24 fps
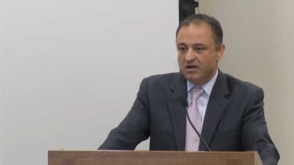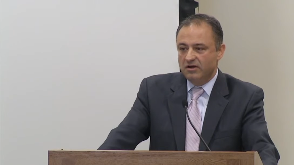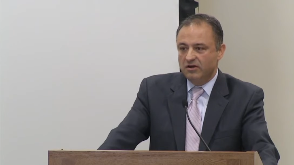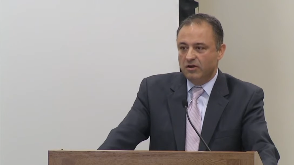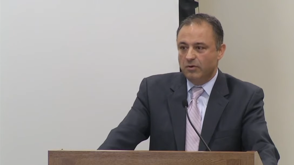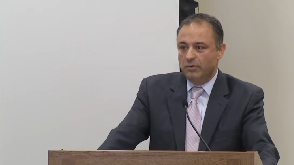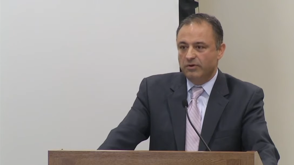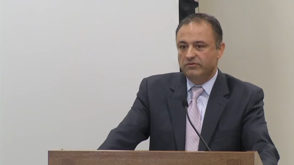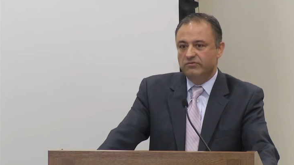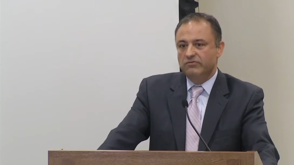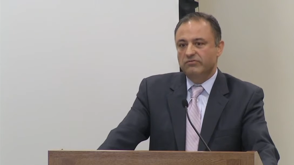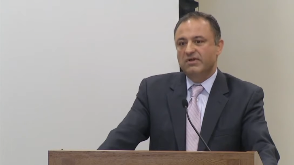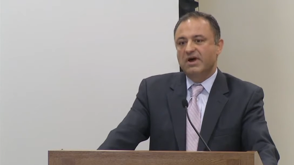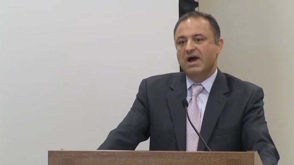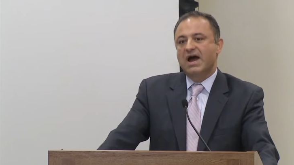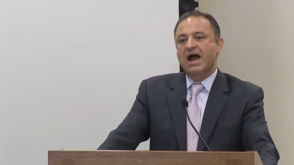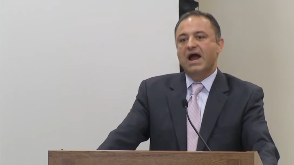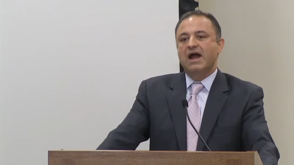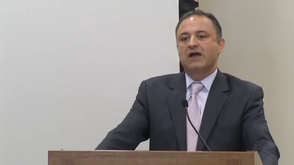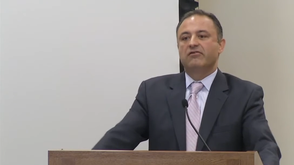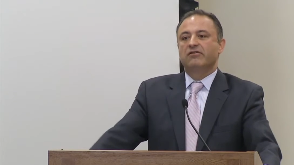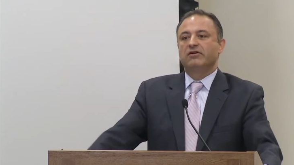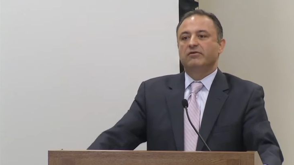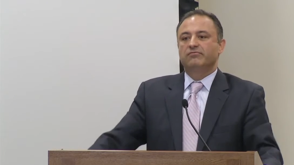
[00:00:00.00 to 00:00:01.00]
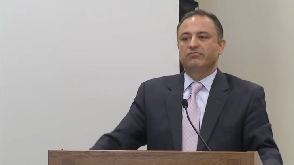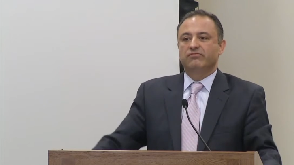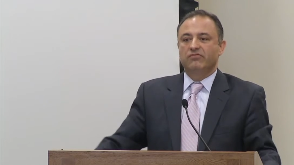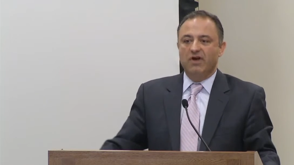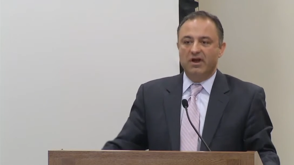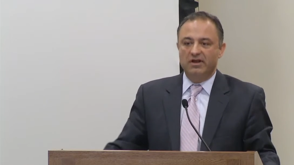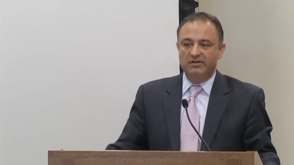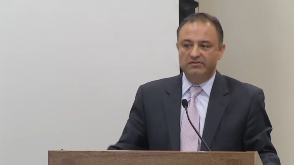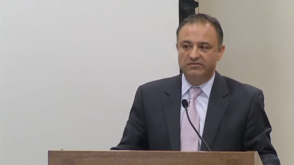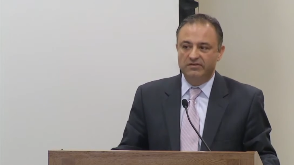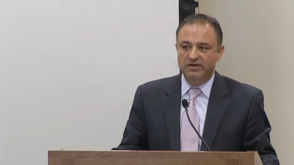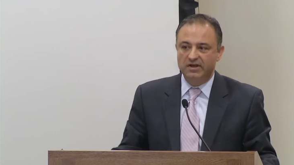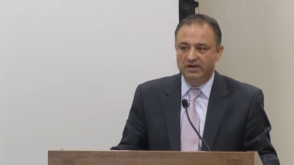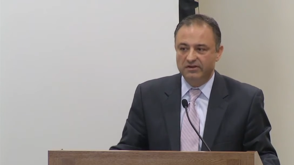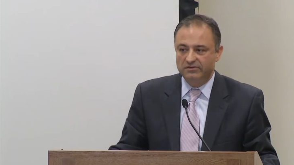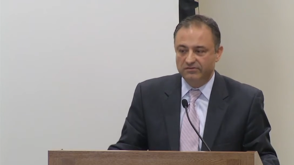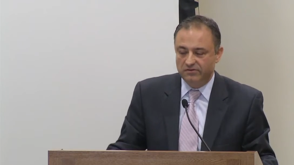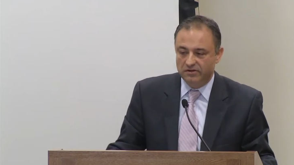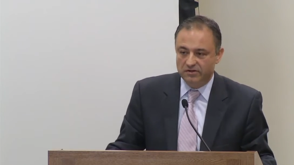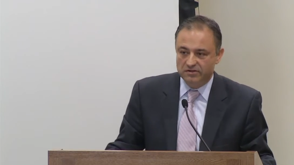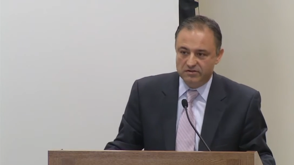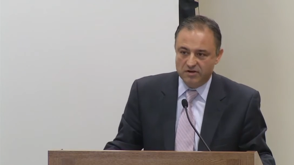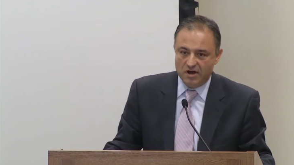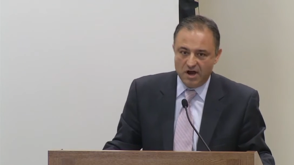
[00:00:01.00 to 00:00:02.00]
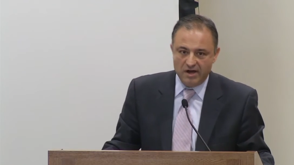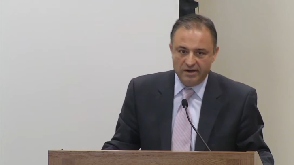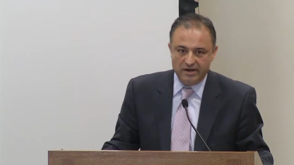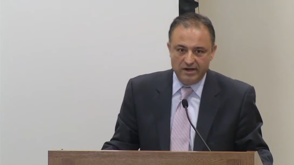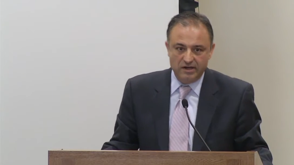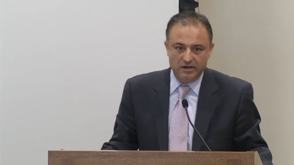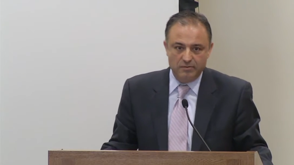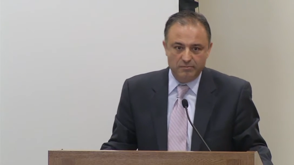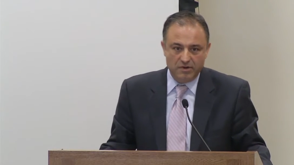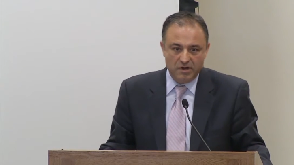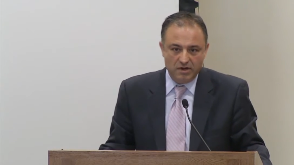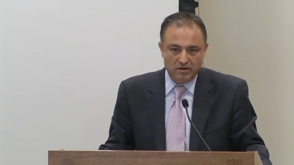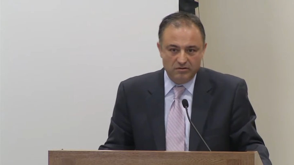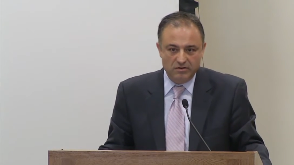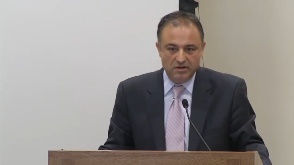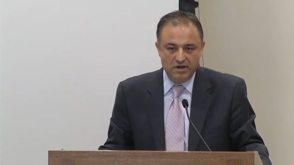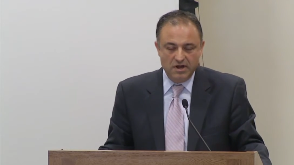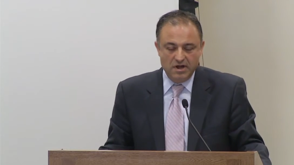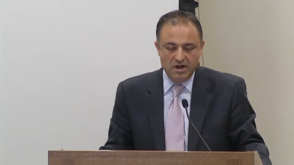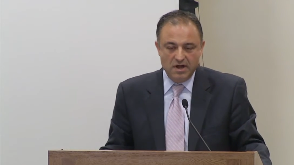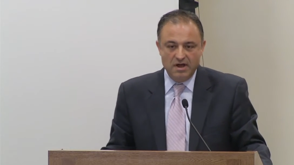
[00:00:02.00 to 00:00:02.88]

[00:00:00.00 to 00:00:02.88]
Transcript: going through the hiring process, you're talking about